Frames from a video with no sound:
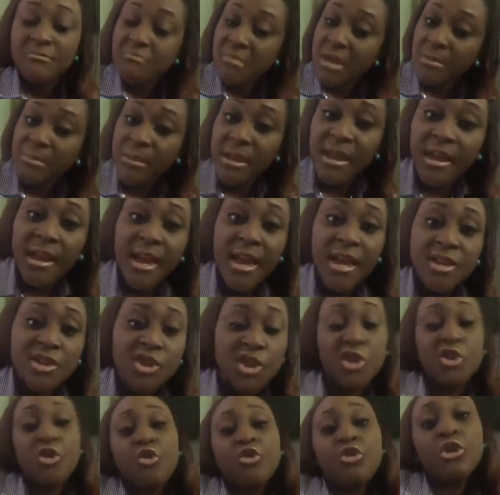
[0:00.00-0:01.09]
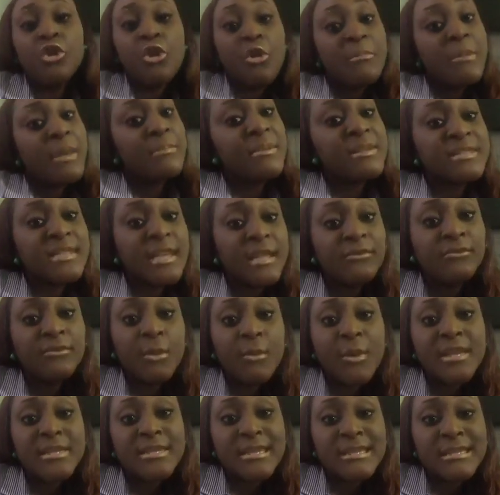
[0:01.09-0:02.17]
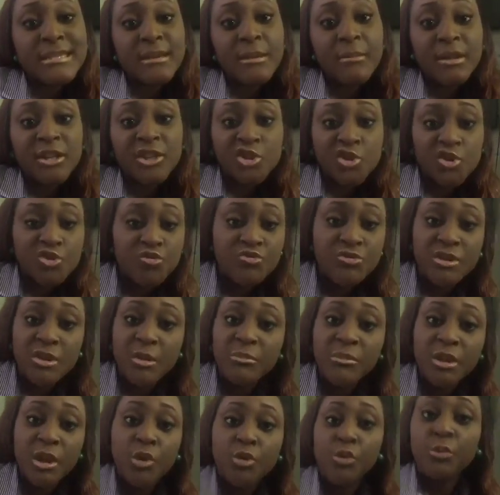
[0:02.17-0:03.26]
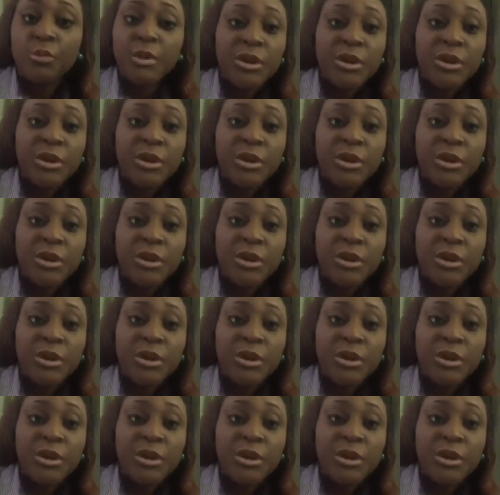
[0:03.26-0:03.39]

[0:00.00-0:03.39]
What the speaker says: Maybe he is. You don't know. Maybe he's influencing somebody to do something good.